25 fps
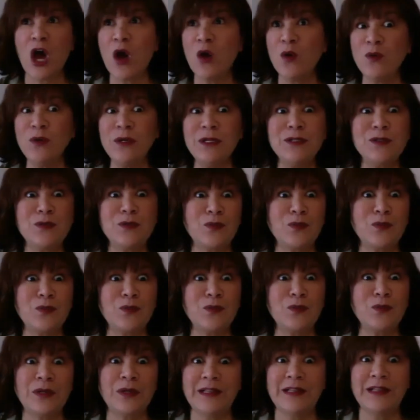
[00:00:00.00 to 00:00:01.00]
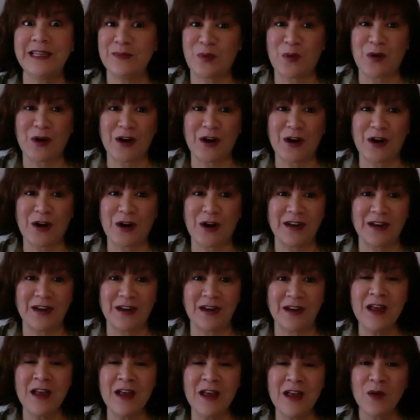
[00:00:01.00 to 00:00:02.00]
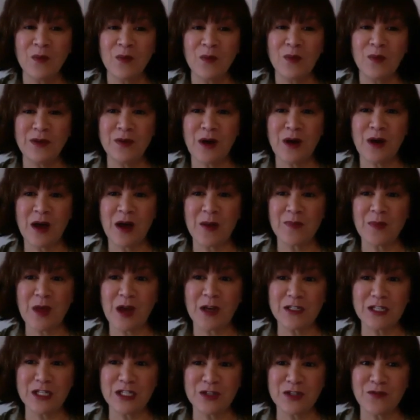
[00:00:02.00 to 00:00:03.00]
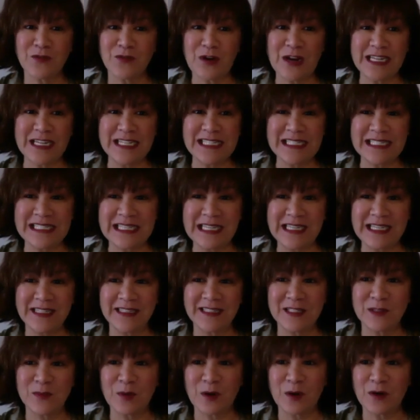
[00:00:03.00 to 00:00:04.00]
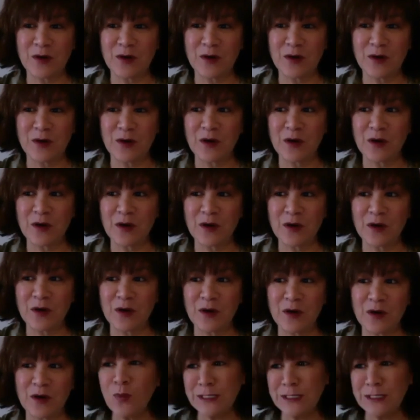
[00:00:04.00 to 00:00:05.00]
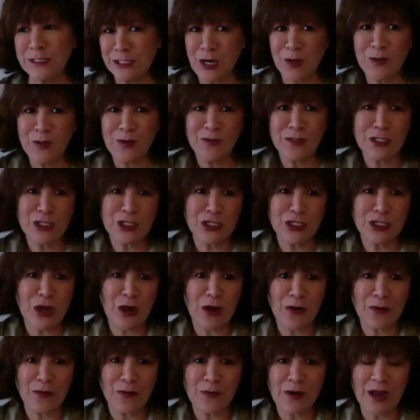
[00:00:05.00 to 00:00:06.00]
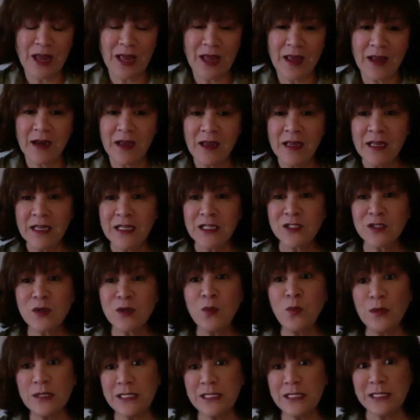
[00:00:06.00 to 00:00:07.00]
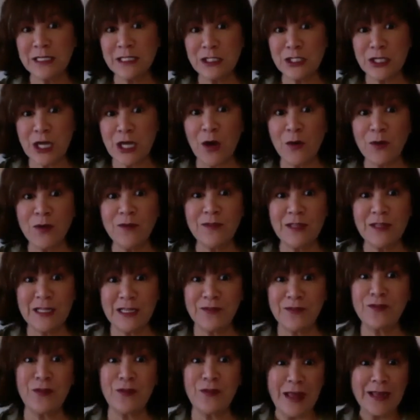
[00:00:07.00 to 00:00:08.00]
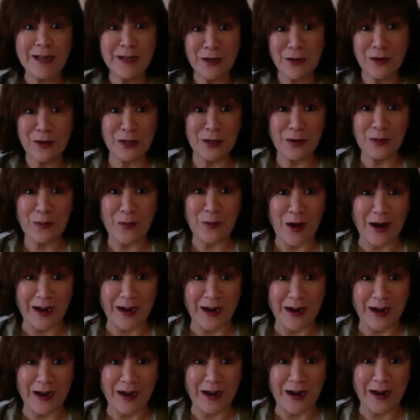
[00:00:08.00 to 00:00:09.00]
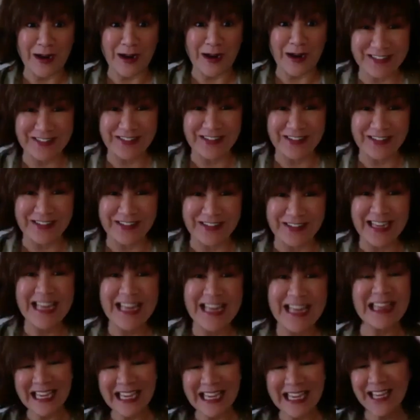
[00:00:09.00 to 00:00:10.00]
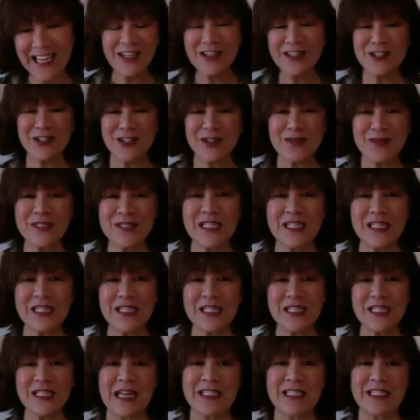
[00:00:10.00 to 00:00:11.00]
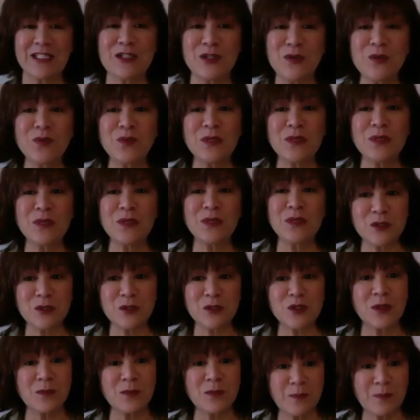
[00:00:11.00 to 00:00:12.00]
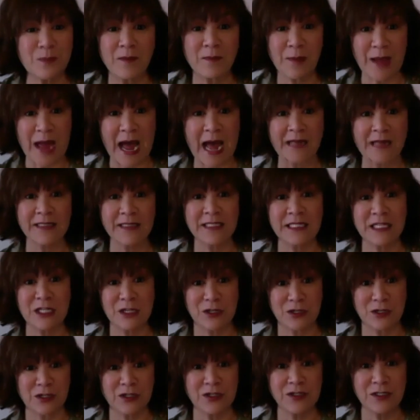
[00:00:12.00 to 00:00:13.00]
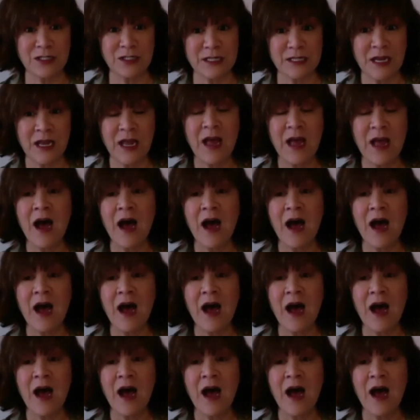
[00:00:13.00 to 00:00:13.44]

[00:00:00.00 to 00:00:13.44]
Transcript: Tone is really important when you audition for any scenes where, you know, what's the tone of the show, right? So what's the tone of the event you're going to walk into? Think of it in terms of that. So do research on past years.